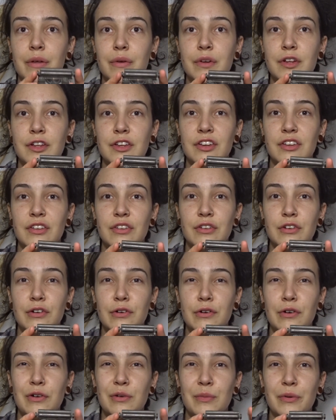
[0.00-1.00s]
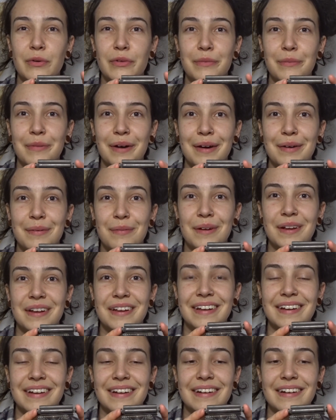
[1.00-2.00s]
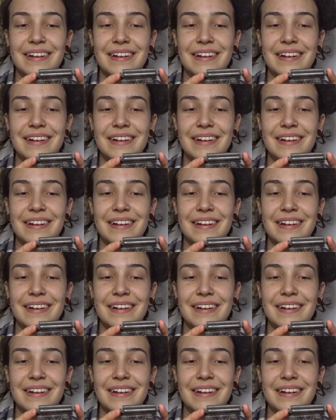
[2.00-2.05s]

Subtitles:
which is adorable in my opinion.